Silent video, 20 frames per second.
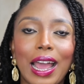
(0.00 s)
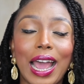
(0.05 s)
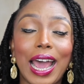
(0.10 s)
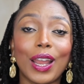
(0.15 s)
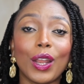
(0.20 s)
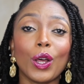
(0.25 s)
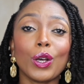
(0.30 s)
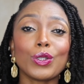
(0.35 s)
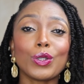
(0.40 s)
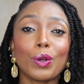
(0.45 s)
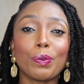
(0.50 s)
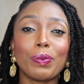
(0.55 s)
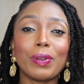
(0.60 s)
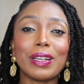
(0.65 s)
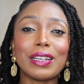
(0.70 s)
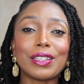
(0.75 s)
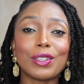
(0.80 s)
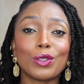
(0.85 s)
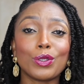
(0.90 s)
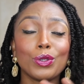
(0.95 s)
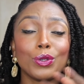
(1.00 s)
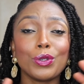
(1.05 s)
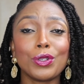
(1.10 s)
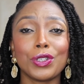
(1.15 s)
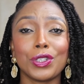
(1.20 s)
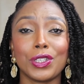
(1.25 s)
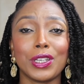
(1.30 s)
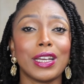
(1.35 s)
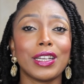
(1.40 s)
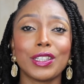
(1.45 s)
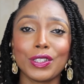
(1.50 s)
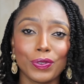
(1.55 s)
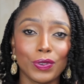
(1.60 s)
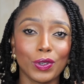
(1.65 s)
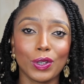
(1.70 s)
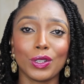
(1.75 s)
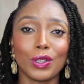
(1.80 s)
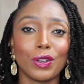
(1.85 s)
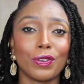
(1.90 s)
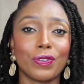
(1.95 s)
And also please do share this
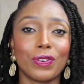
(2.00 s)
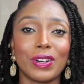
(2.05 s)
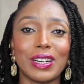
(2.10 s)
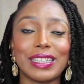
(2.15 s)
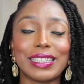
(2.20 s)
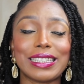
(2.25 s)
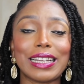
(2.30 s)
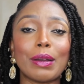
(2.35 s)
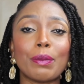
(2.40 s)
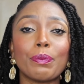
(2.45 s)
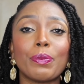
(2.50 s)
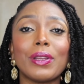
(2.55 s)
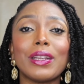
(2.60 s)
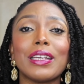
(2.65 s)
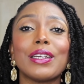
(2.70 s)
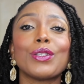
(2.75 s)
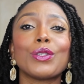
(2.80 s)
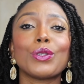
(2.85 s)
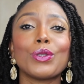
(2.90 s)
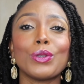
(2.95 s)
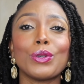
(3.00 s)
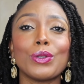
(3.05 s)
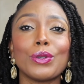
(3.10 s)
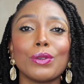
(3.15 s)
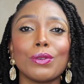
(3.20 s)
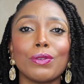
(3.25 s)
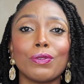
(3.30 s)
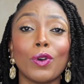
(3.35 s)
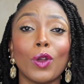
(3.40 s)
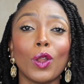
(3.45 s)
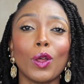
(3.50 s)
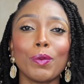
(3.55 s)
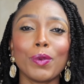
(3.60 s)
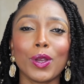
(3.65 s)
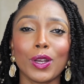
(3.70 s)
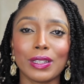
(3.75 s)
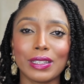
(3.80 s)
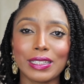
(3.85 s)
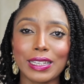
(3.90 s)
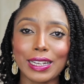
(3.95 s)
video with your friends, and please do follow me
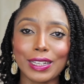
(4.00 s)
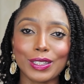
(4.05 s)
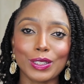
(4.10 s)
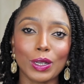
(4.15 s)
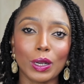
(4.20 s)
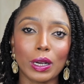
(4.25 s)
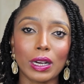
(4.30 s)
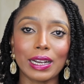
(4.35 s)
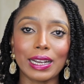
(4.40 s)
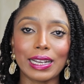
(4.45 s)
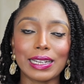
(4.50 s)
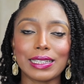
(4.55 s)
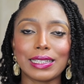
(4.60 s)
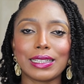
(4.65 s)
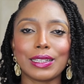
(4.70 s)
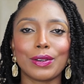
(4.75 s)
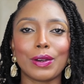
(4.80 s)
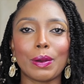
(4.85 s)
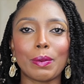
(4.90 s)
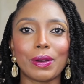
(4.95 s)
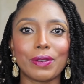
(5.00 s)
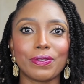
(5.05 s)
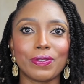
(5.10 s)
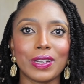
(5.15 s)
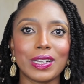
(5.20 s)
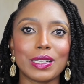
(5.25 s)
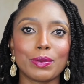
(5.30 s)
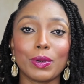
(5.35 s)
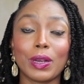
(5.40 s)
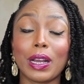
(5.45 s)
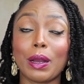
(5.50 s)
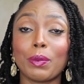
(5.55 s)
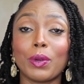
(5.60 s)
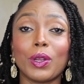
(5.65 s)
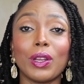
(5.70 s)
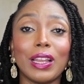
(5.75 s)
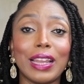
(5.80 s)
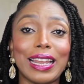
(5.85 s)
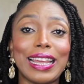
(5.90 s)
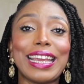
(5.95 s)
on TikTok, Instagram and Facebook. I'm
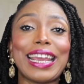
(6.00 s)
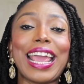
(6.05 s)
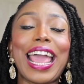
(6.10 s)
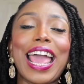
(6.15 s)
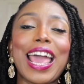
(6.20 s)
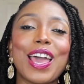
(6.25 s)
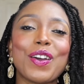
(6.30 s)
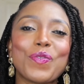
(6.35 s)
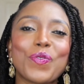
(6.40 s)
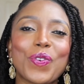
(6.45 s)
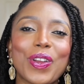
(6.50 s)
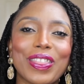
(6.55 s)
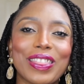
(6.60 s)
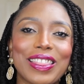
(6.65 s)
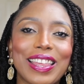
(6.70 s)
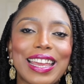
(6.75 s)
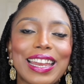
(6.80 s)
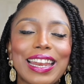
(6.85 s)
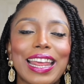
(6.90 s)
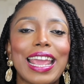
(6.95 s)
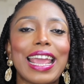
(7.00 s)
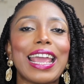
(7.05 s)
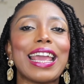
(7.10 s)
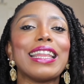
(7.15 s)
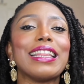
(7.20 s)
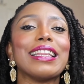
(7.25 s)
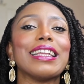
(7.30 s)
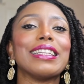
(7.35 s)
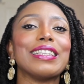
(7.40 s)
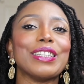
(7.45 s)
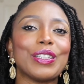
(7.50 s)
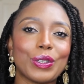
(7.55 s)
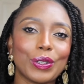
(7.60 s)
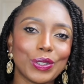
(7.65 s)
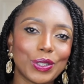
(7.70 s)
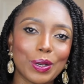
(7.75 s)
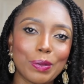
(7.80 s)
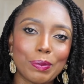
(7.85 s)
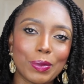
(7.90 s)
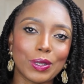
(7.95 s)
going to link everything in the
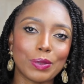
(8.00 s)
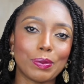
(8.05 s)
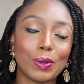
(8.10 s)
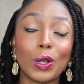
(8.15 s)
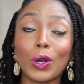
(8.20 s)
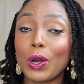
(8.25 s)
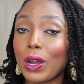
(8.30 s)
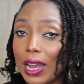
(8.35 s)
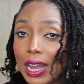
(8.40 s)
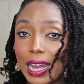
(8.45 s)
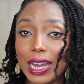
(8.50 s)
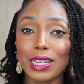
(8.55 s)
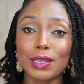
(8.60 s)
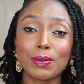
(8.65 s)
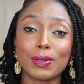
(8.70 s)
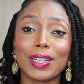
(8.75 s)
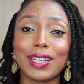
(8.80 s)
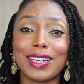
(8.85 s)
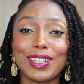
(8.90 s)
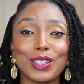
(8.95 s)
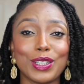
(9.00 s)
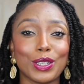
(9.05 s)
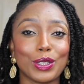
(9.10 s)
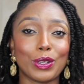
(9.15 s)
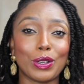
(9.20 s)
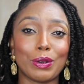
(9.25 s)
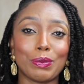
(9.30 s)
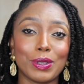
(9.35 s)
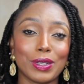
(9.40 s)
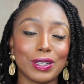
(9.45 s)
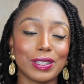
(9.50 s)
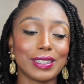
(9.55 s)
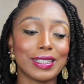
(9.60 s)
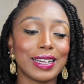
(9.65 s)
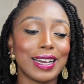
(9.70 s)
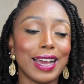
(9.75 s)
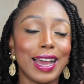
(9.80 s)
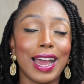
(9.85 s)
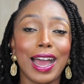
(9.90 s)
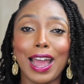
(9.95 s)
description box below, especially TikTok because
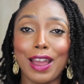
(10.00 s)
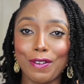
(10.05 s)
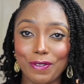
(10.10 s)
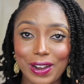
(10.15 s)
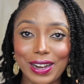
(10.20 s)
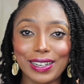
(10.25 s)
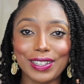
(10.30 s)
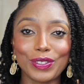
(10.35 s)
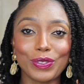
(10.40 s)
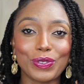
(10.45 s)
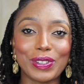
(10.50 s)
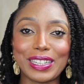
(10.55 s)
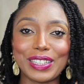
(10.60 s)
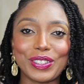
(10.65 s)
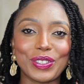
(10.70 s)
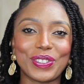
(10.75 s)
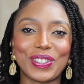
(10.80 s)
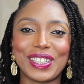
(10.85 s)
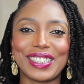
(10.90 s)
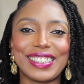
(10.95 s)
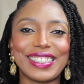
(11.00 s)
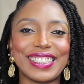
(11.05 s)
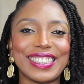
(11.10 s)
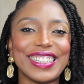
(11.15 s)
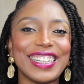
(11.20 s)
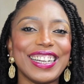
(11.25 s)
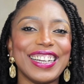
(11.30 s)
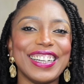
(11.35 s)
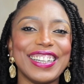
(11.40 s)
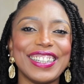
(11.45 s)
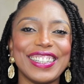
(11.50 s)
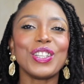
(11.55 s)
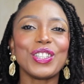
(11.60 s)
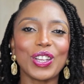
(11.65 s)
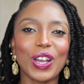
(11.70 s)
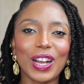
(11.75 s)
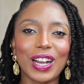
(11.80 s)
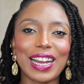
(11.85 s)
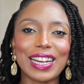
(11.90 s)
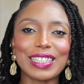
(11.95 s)
I find it really interesting.
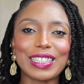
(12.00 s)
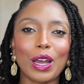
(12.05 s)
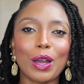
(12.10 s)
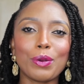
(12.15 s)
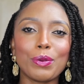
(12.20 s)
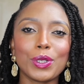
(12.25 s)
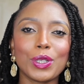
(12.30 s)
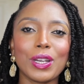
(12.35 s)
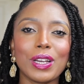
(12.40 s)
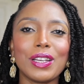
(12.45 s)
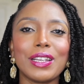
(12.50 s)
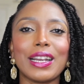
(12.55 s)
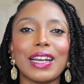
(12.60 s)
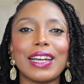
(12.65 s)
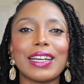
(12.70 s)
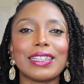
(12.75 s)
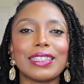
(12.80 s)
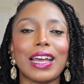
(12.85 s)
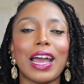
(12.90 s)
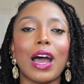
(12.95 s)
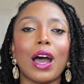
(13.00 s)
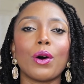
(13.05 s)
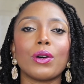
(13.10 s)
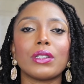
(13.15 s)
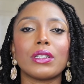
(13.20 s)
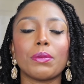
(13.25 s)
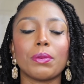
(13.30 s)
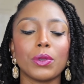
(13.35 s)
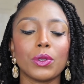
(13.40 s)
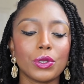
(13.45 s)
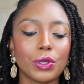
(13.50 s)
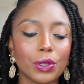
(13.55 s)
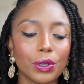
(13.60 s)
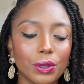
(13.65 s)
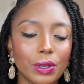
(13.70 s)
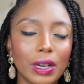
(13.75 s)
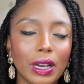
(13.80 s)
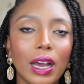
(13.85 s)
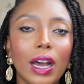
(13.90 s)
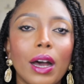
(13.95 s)
So guys, I'll be showing you guys how I was able
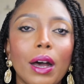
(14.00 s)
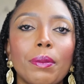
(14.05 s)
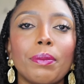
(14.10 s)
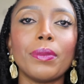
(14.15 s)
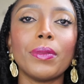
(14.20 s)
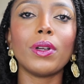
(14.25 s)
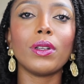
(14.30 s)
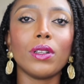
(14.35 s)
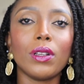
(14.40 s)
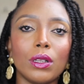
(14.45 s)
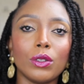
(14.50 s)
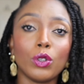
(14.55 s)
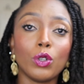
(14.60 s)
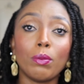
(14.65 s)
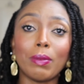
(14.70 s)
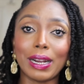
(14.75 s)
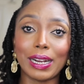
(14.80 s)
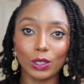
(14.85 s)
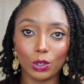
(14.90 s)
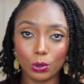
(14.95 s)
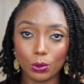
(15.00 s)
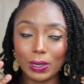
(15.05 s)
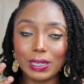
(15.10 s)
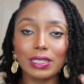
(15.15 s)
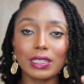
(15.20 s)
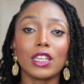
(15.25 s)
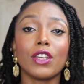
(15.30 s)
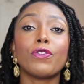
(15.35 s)
to do my twist.